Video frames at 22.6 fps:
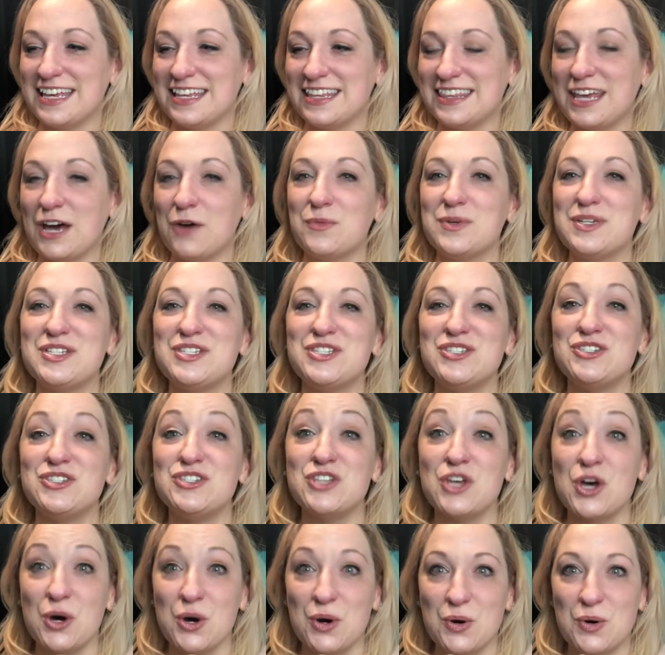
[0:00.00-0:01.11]
that was
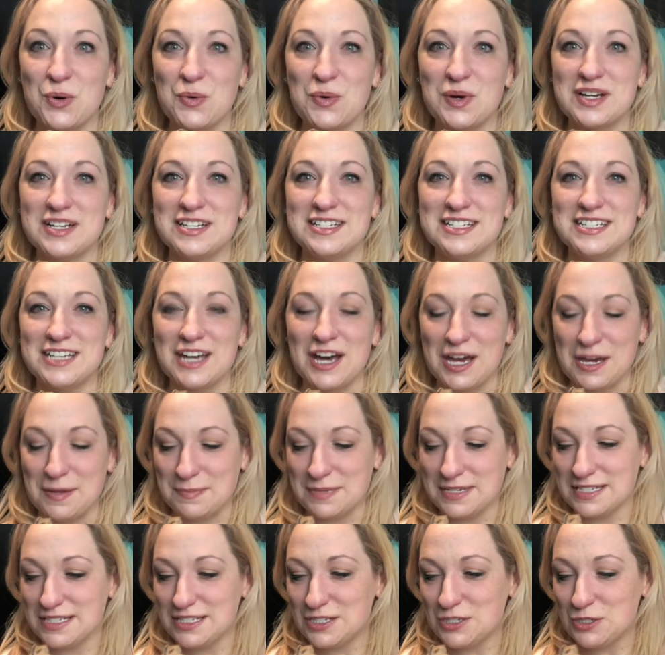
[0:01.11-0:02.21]
so time
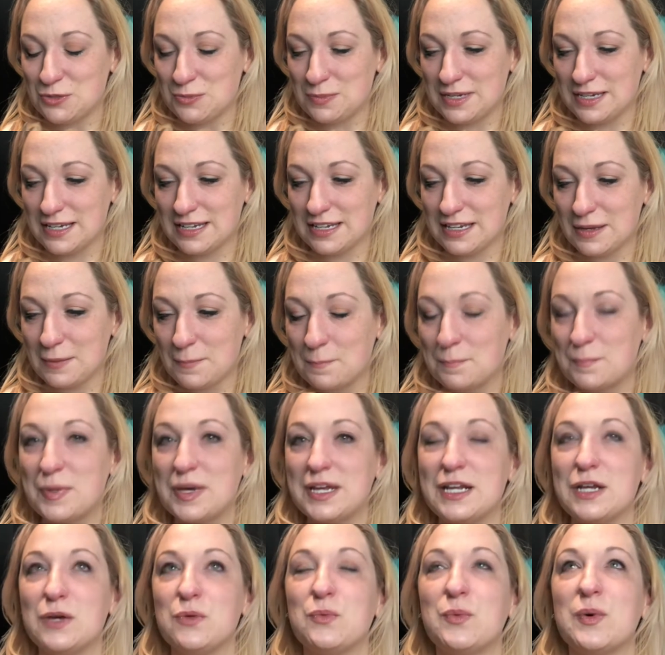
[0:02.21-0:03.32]
consuming but
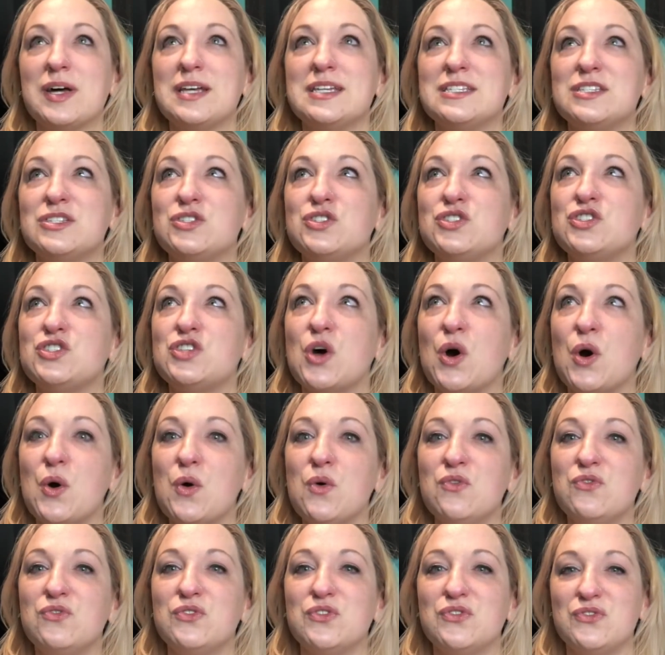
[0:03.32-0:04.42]
it was so
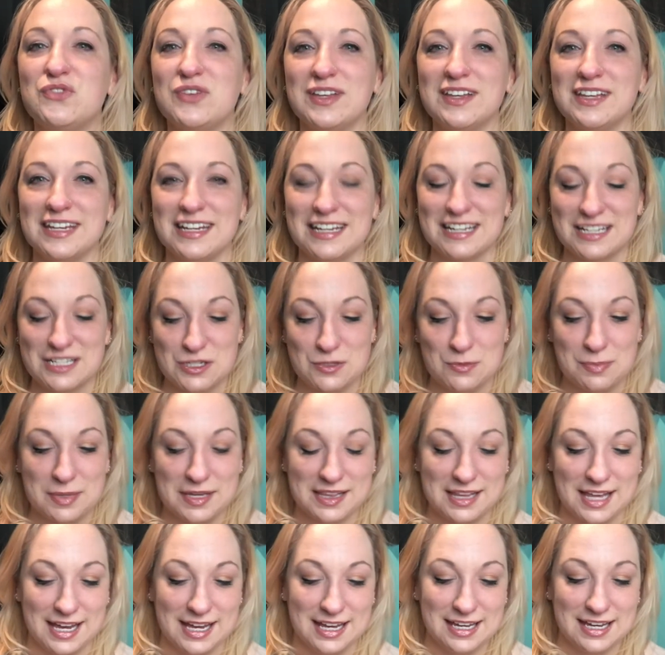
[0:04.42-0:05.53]
fulfilling to be
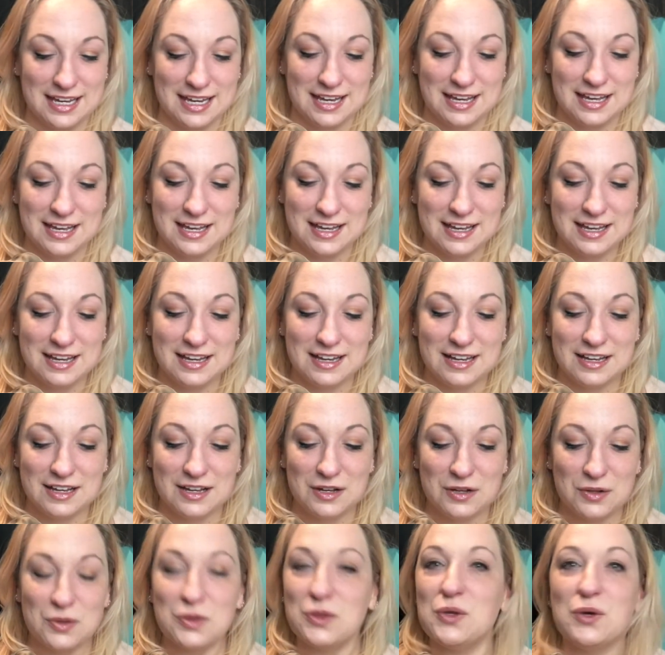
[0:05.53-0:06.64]
like,
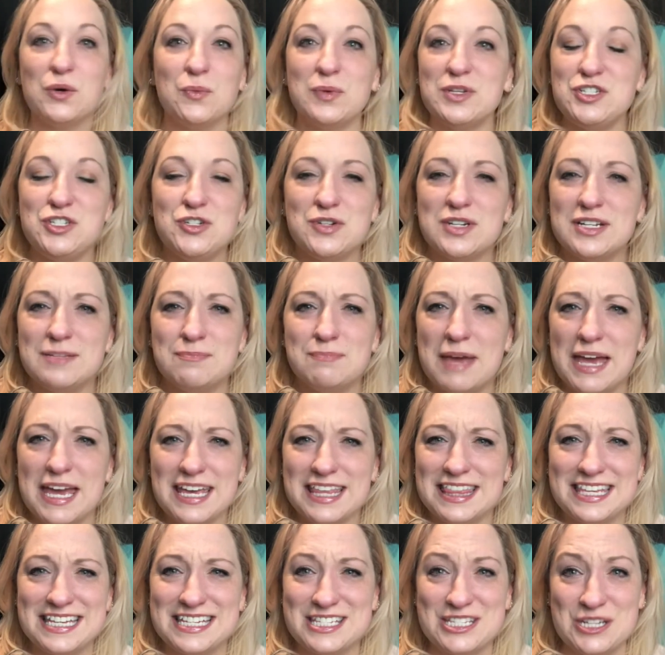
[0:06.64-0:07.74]
look what you can make
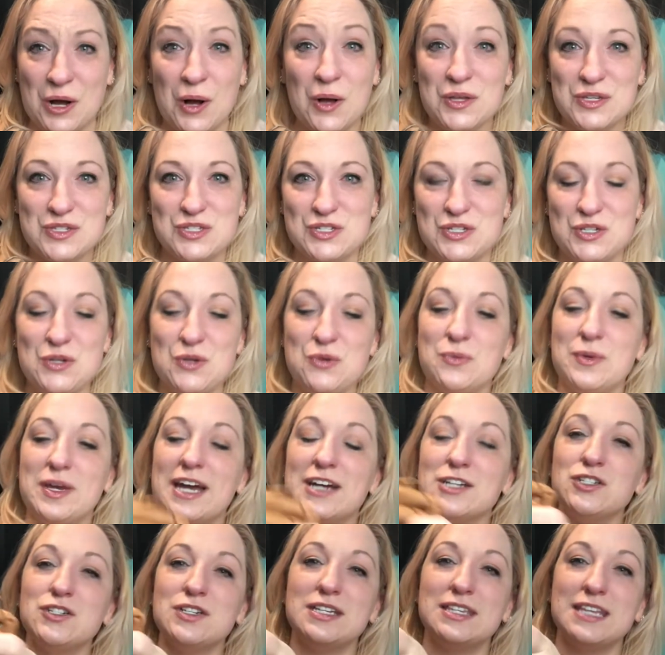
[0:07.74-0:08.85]
these dolls do. We
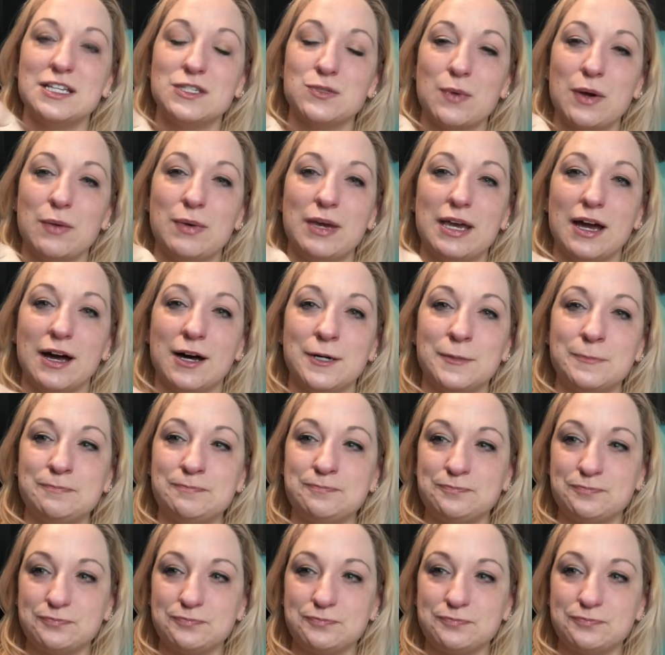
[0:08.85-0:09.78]
actually, that's why we, um,